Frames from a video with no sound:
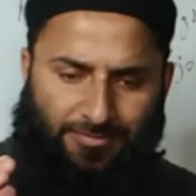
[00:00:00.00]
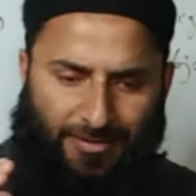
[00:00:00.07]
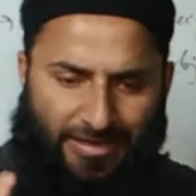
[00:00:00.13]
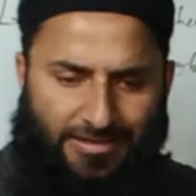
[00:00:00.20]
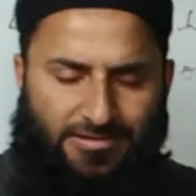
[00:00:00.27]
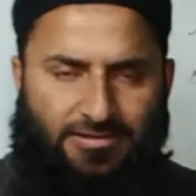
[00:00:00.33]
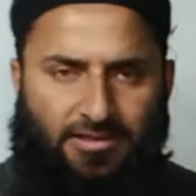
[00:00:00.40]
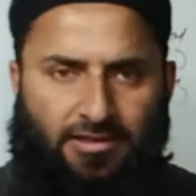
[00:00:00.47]

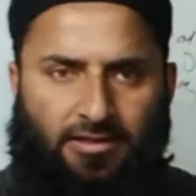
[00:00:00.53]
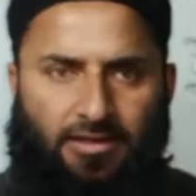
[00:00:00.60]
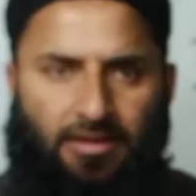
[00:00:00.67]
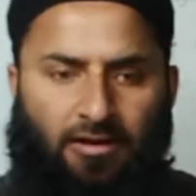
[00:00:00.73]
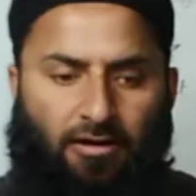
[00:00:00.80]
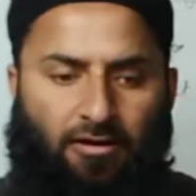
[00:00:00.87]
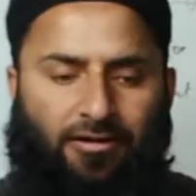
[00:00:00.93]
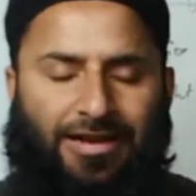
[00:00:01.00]
means
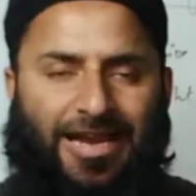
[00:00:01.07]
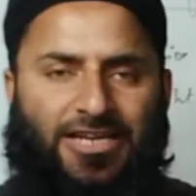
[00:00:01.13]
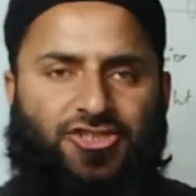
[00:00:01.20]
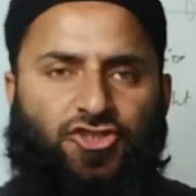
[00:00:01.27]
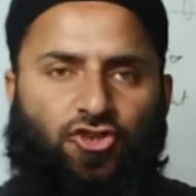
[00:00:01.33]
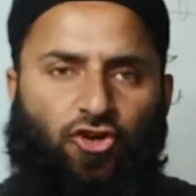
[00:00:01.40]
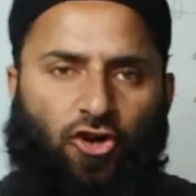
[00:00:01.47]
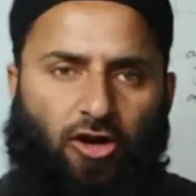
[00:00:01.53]

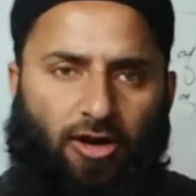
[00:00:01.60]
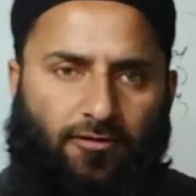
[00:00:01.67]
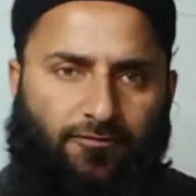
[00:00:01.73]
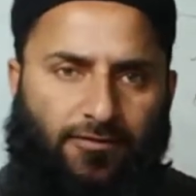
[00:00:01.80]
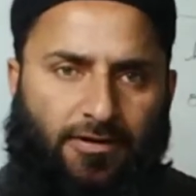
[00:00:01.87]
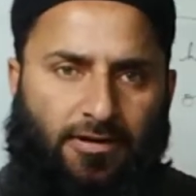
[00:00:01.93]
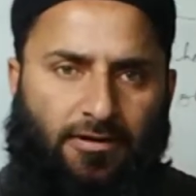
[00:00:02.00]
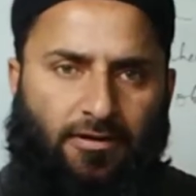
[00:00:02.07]
ratio
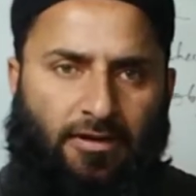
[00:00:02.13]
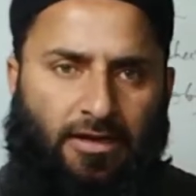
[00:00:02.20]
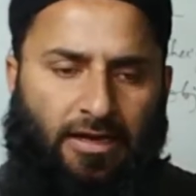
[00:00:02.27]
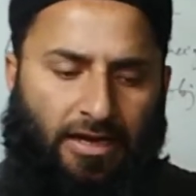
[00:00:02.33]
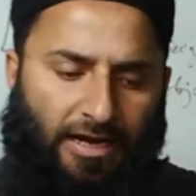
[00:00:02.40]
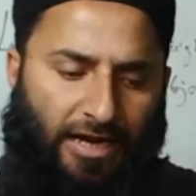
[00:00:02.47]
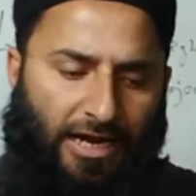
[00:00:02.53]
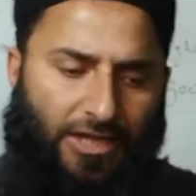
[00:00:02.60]
of
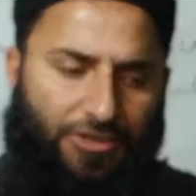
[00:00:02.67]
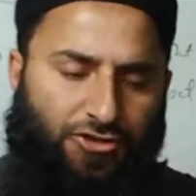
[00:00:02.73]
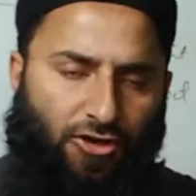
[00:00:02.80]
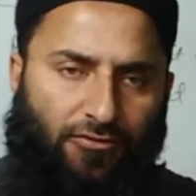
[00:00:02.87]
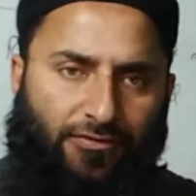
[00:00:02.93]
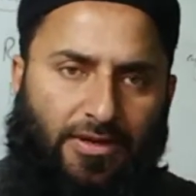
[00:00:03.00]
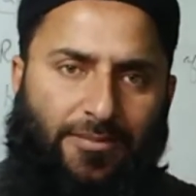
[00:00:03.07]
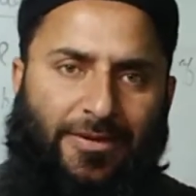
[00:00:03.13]
height
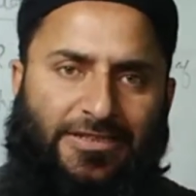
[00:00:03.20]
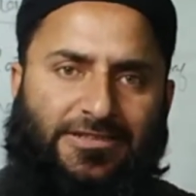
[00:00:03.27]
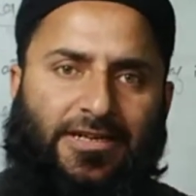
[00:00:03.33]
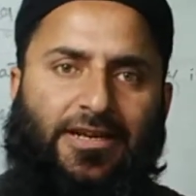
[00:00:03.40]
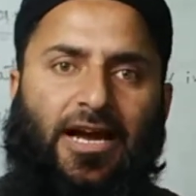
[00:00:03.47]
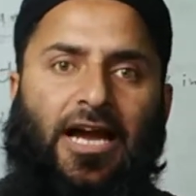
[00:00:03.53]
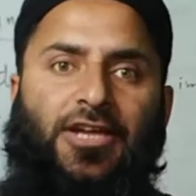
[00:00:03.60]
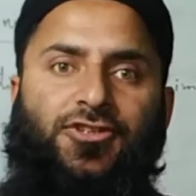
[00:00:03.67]
of image
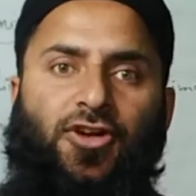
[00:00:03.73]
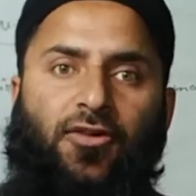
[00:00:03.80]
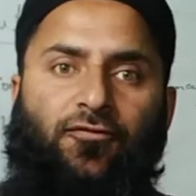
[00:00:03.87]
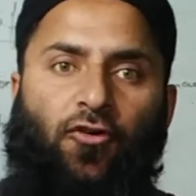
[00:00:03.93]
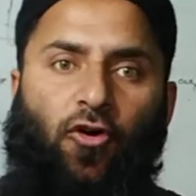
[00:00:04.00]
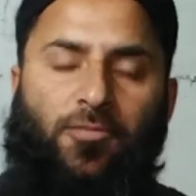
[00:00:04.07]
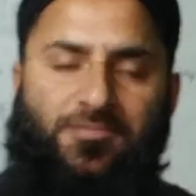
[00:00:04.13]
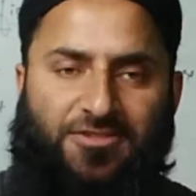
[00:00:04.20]
and height of
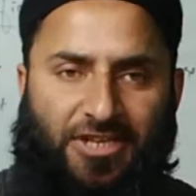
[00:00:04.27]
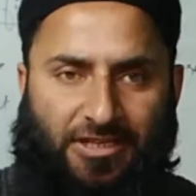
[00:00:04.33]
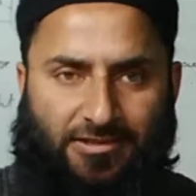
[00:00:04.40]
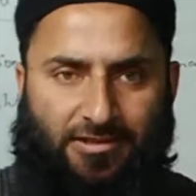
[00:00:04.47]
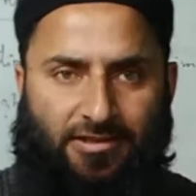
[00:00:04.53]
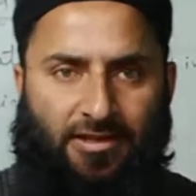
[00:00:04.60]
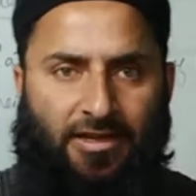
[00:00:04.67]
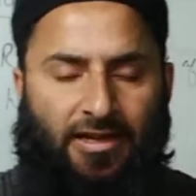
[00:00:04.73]

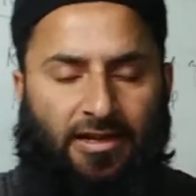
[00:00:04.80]
object.